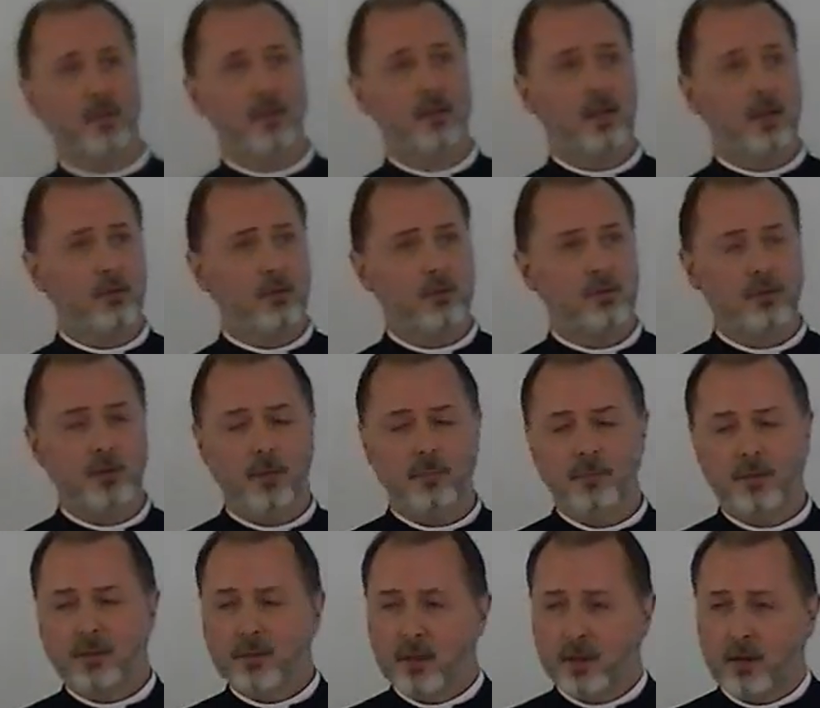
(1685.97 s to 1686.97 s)
They, they use
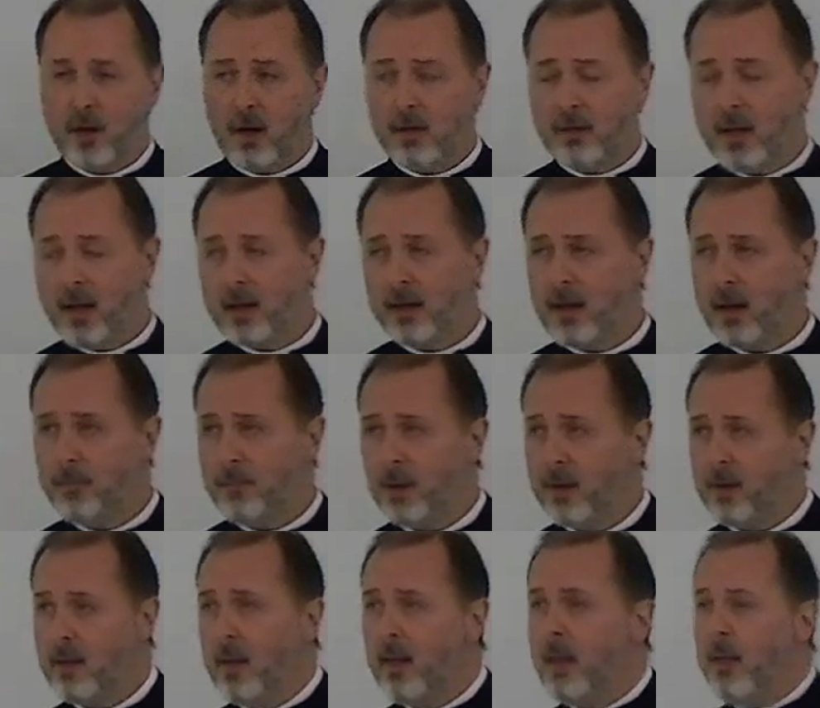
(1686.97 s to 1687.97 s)
something they call it agape.